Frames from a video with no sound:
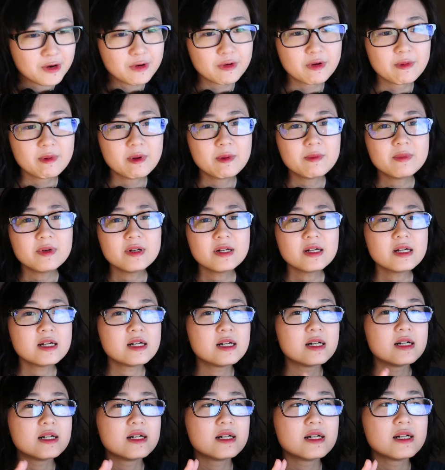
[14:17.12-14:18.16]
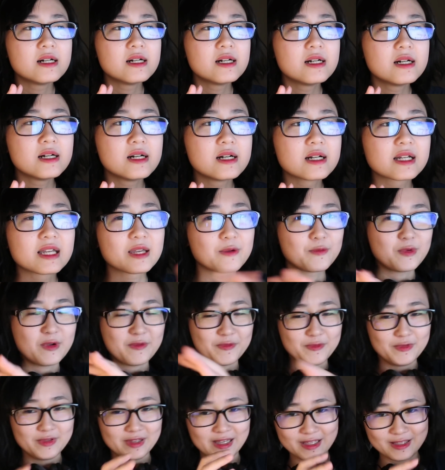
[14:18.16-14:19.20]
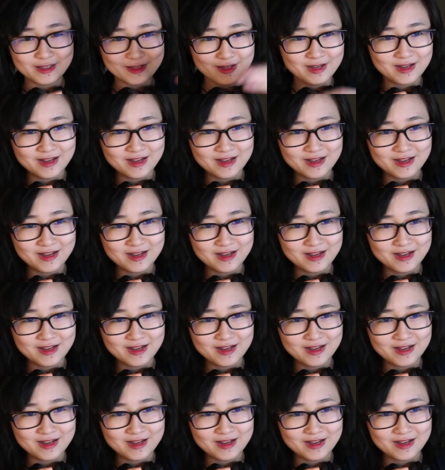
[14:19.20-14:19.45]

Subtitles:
remember, okay, we have to like